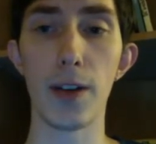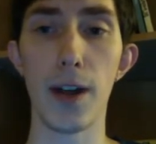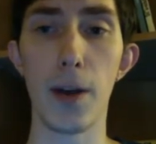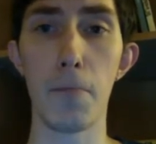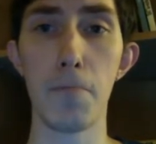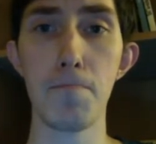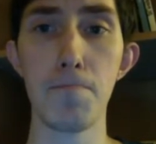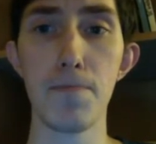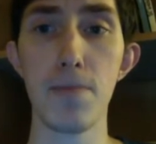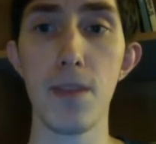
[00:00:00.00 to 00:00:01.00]
Now,
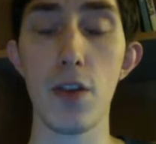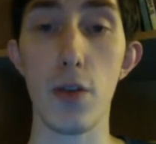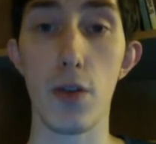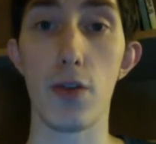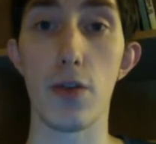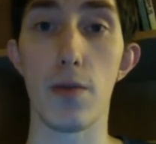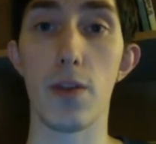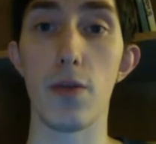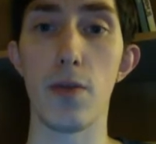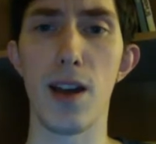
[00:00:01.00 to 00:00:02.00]

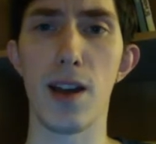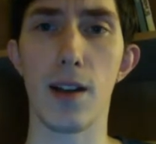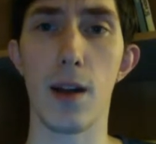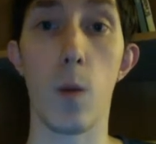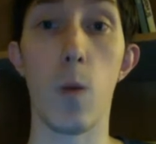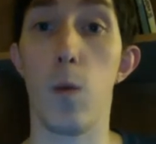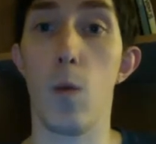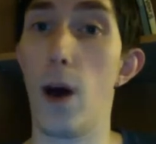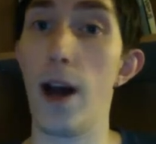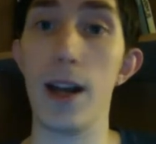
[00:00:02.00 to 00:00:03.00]
you'd be asking, like,
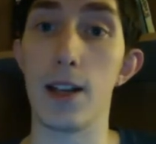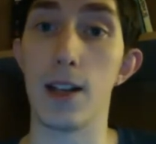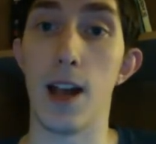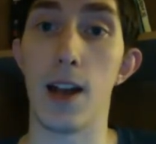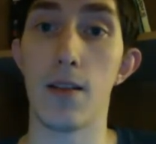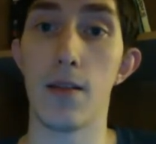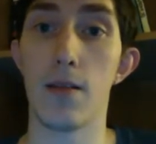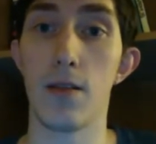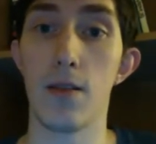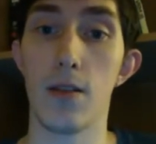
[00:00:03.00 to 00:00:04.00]
why is that?
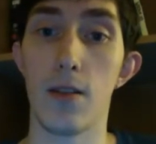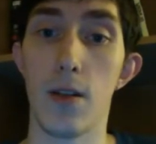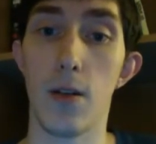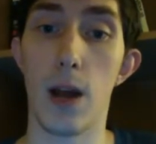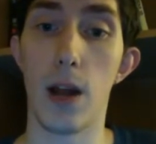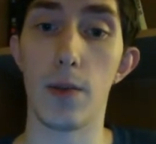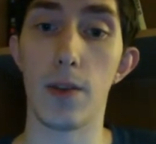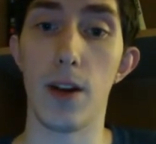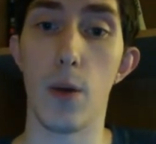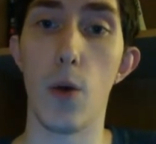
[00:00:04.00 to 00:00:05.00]
You know, why
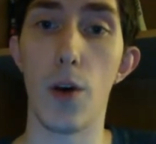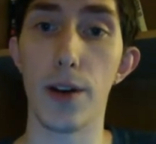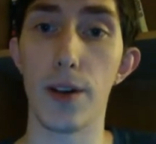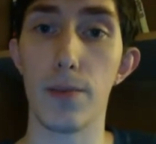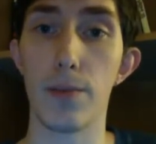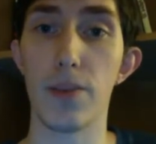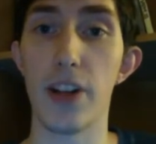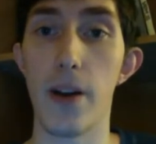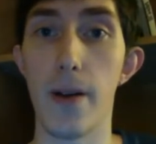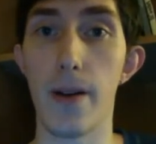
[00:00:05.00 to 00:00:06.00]
sent a warning to
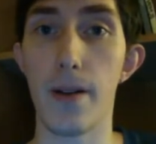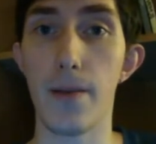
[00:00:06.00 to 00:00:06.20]
Syria?